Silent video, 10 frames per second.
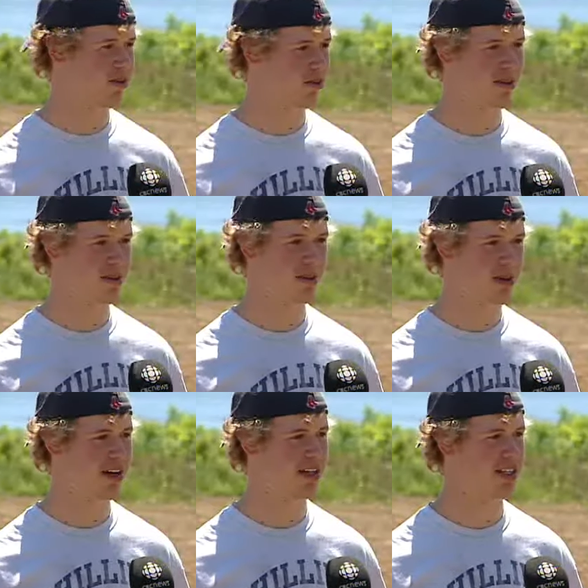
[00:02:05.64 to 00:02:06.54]
It'd
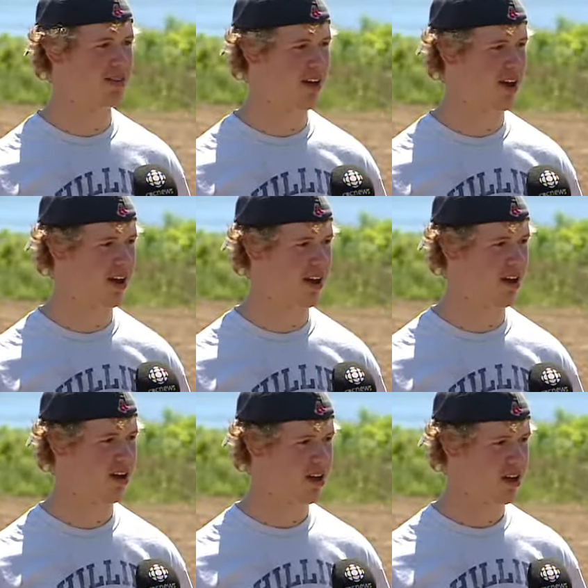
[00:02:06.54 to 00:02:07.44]
be great to see if I can get
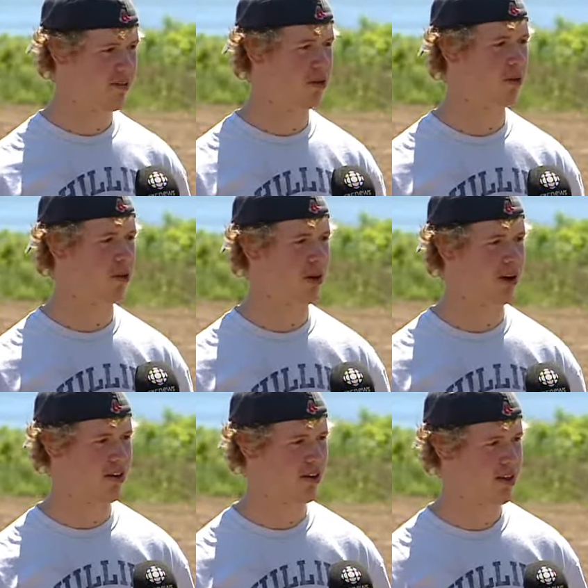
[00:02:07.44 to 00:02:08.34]
a few more
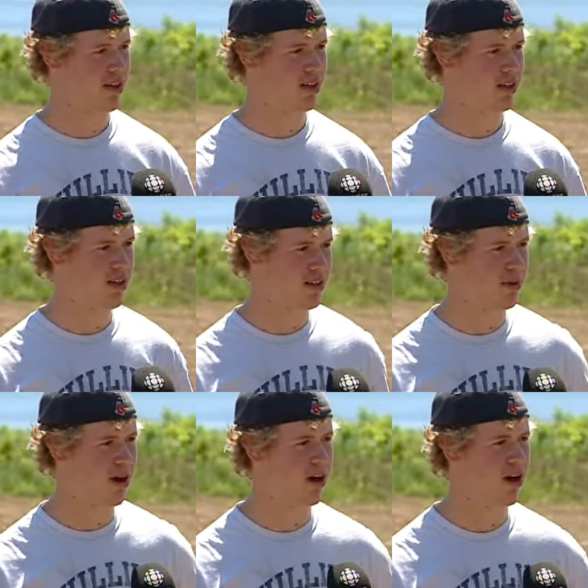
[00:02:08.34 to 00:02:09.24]
hundred
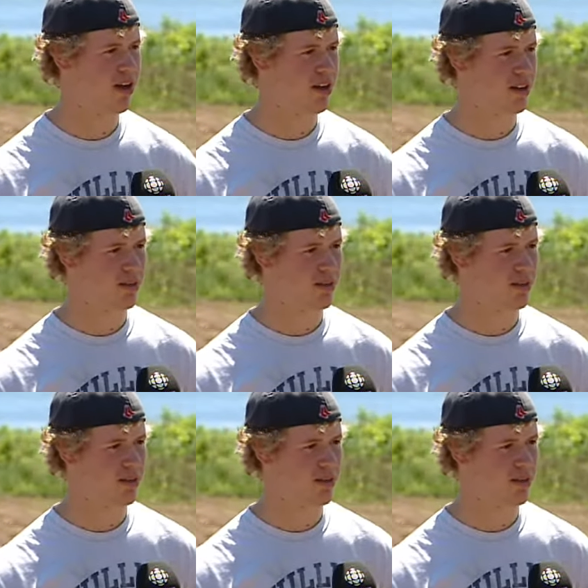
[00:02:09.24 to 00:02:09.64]
tomorrow.